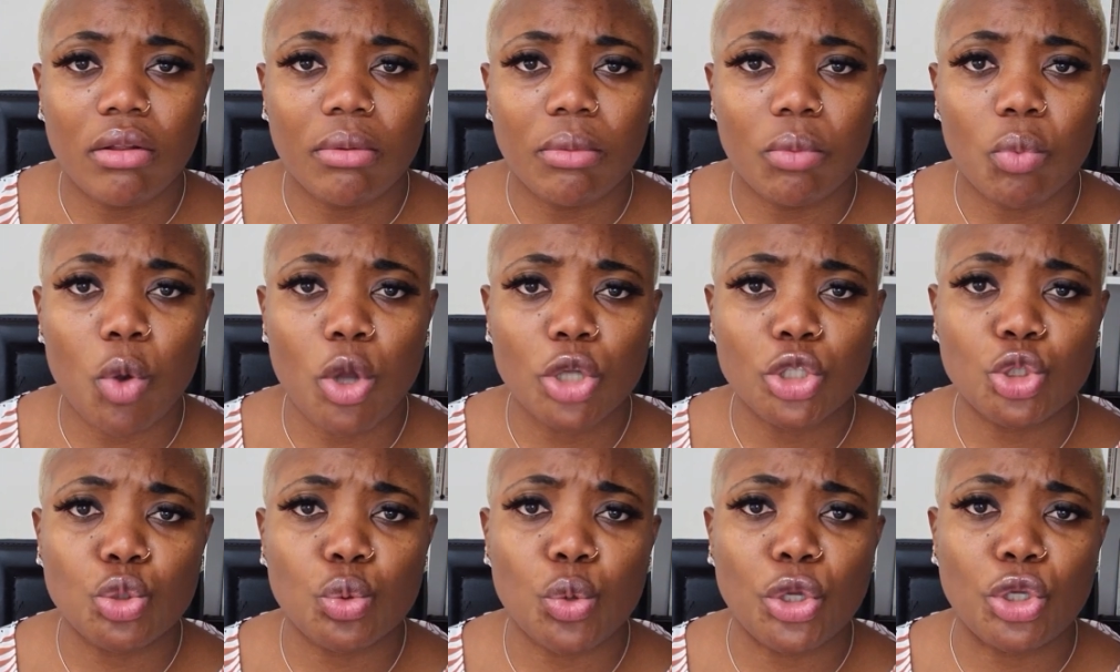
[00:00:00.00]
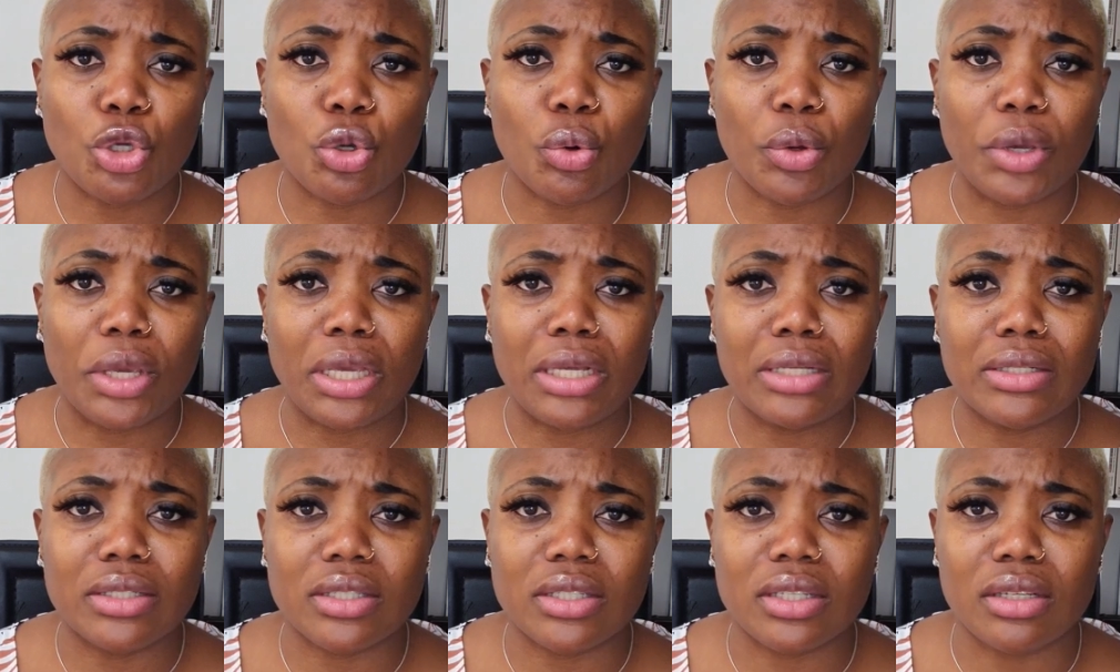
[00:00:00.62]
Watch what you're
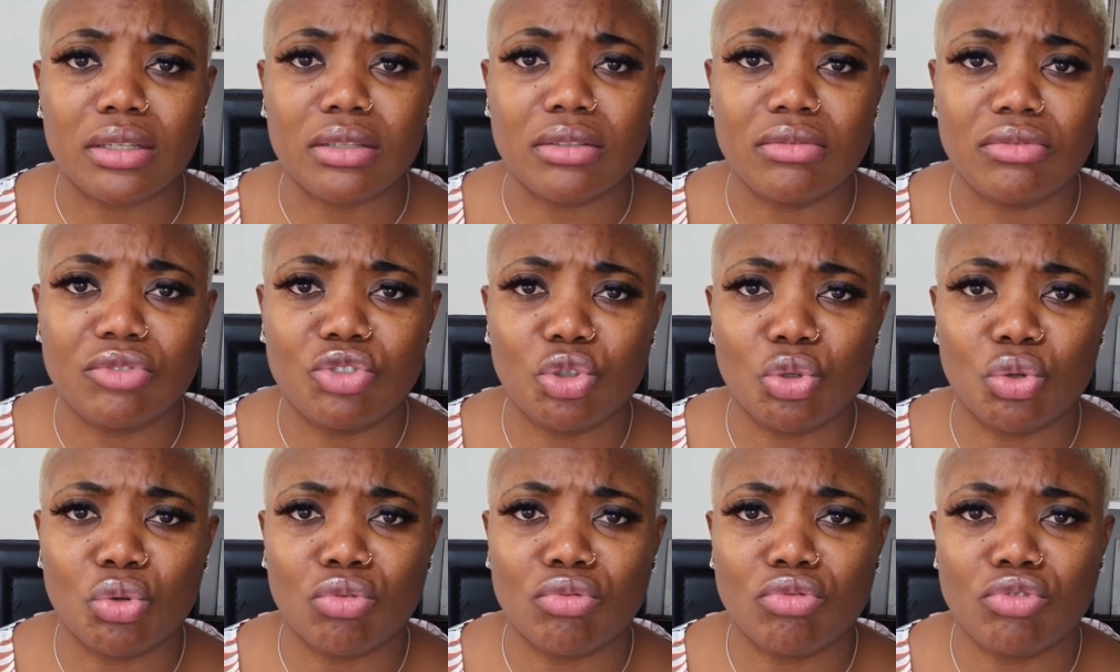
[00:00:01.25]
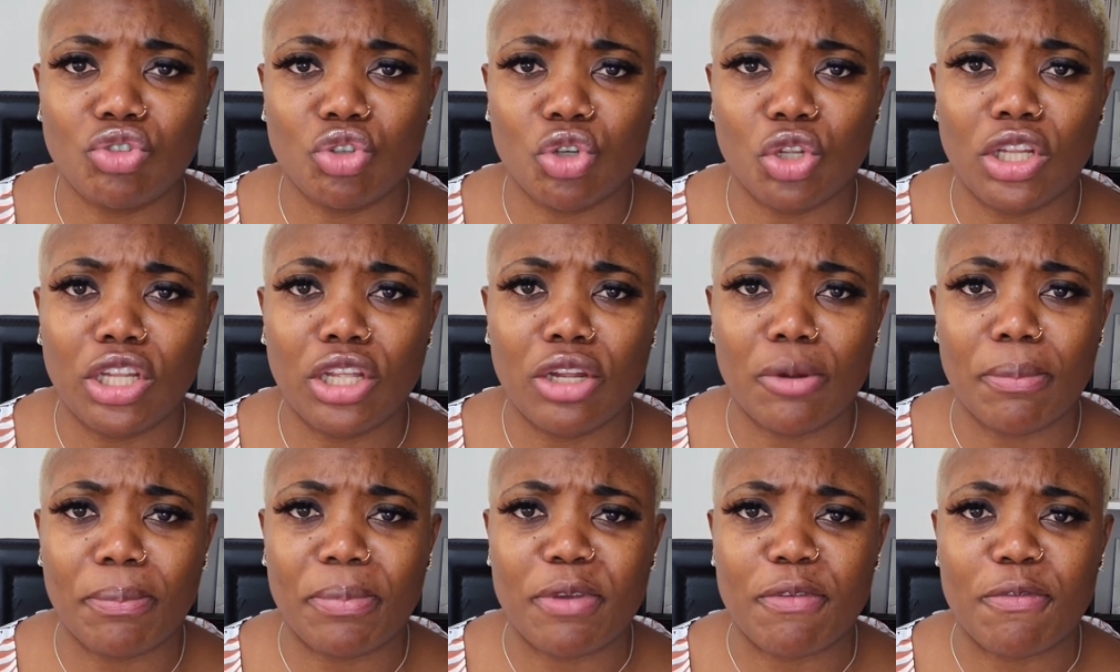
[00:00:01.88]
eating. You're a
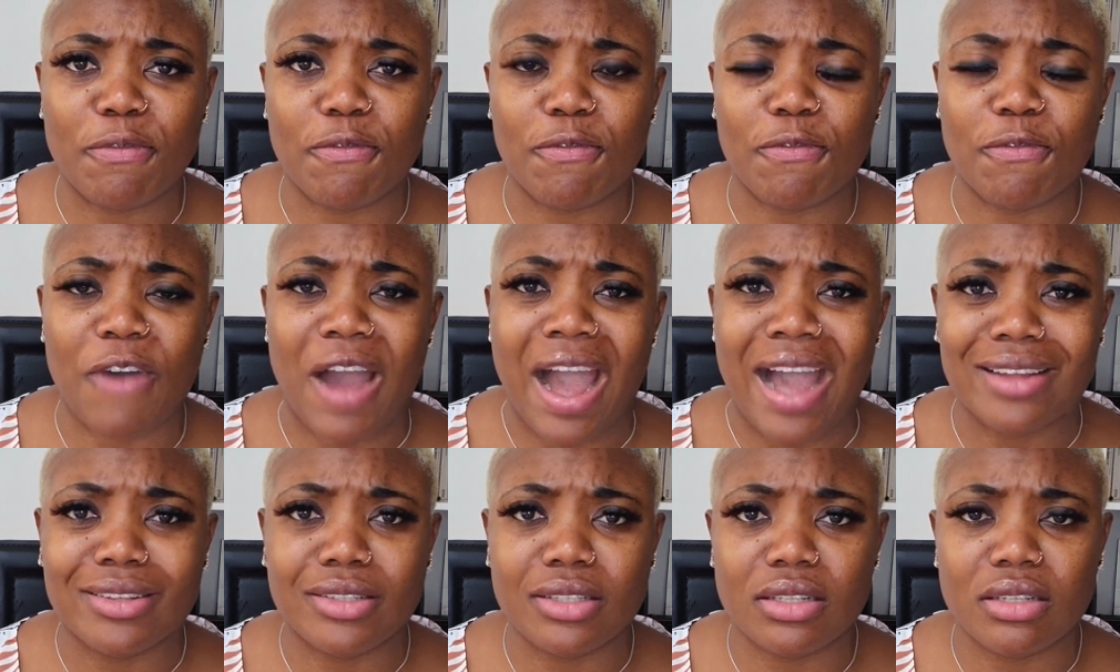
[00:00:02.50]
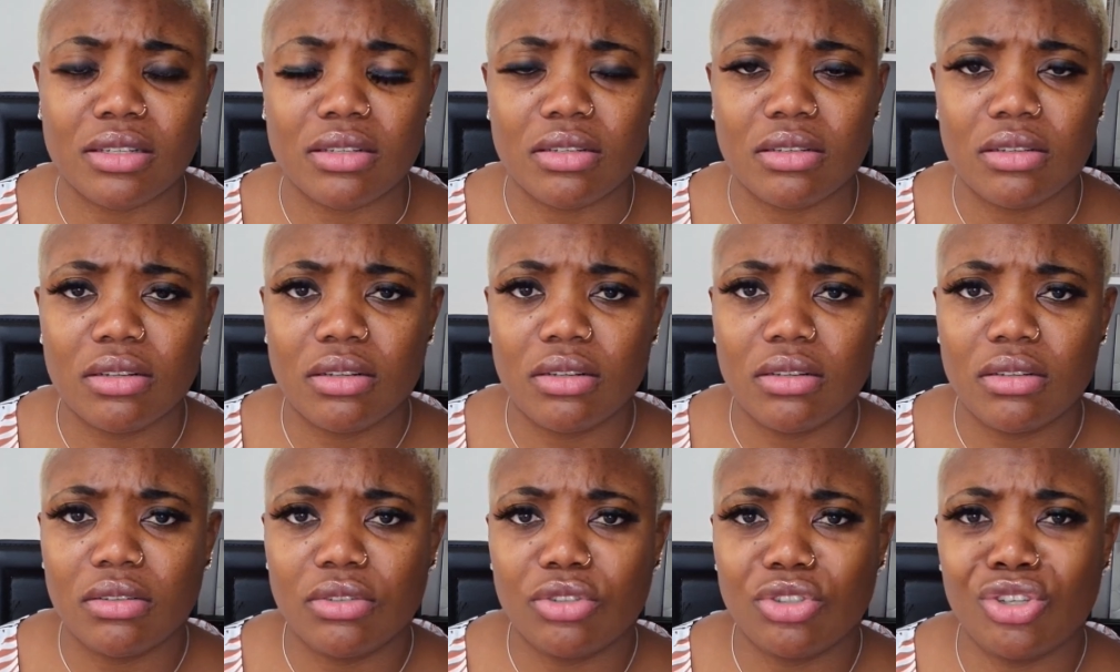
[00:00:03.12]
little bit fat.
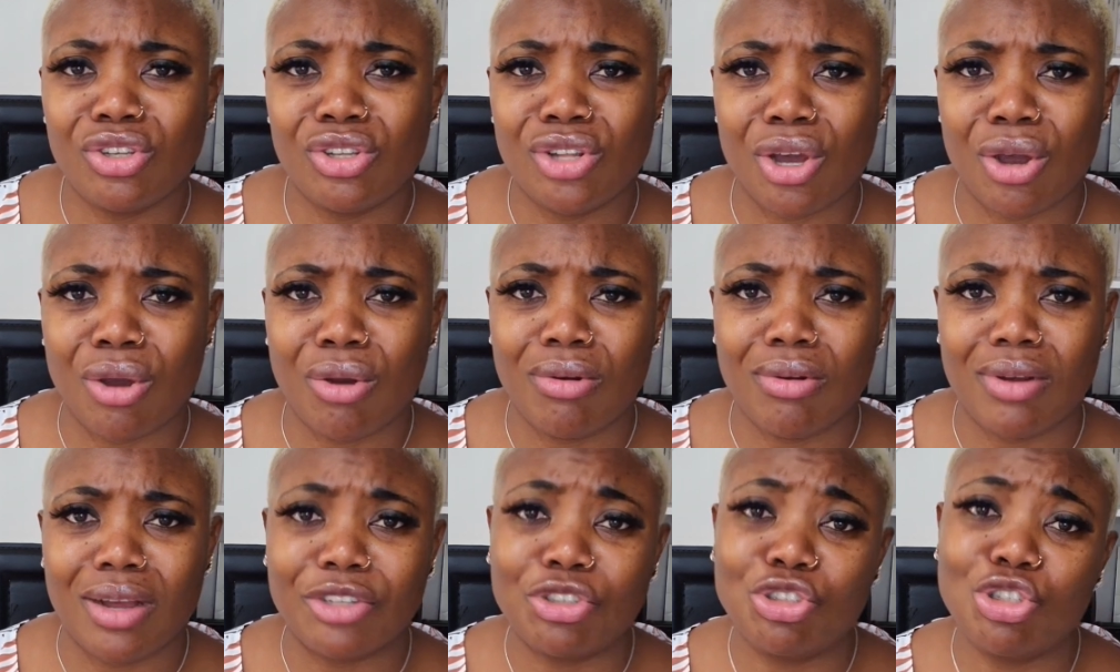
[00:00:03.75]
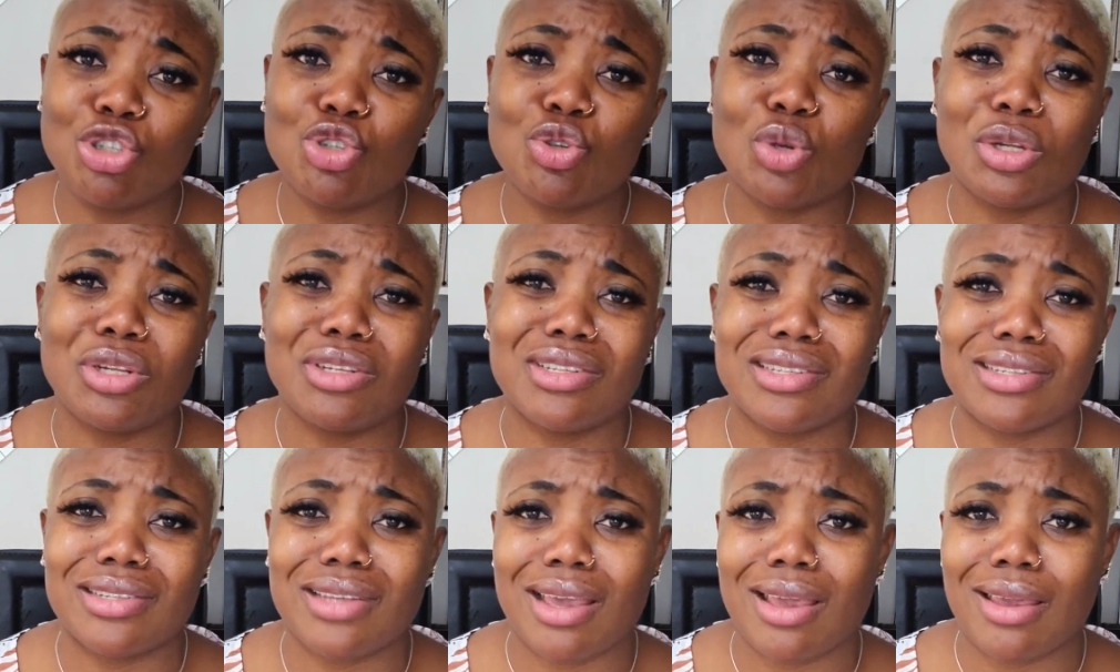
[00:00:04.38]
You know, I just want to
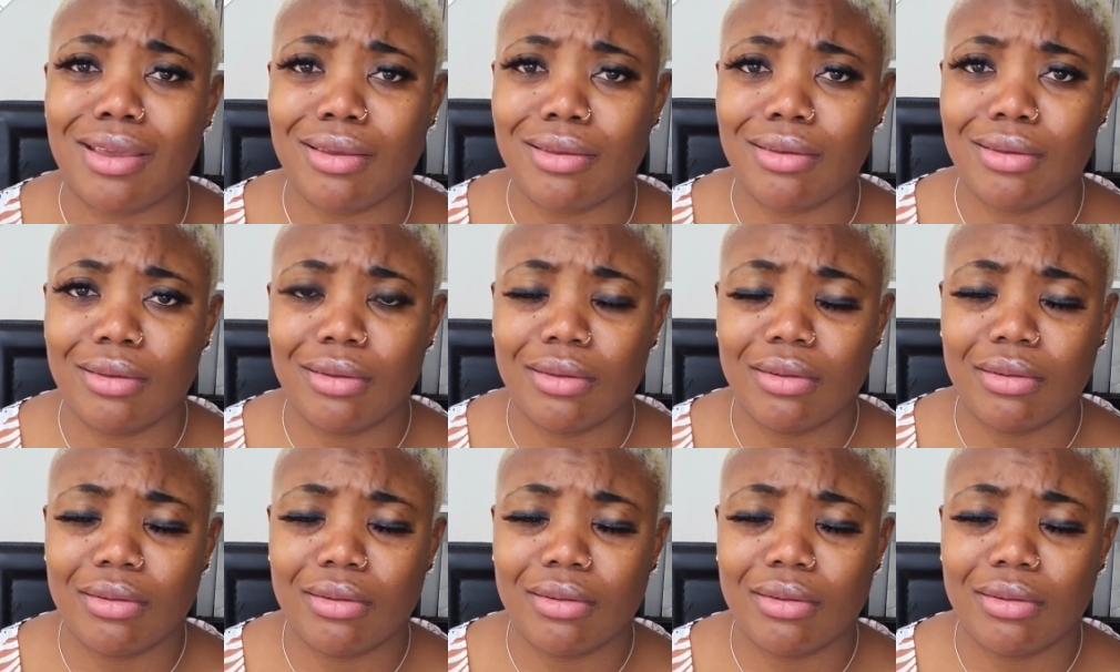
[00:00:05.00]
say,